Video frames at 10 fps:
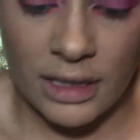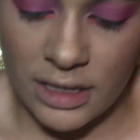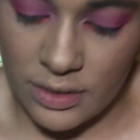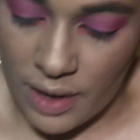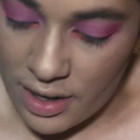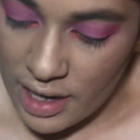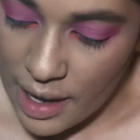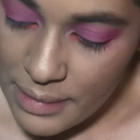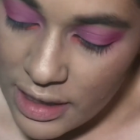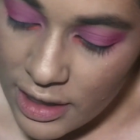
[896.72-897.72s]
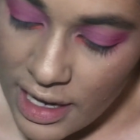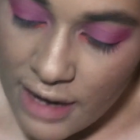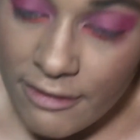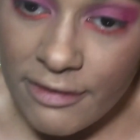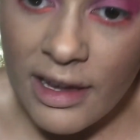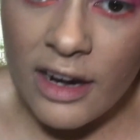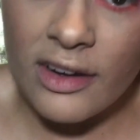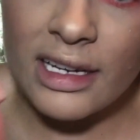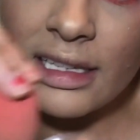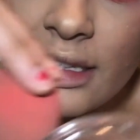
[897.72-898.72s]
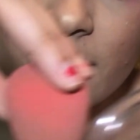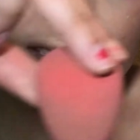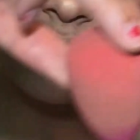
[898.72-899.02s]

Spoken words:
I swear. I'm gonna get very little,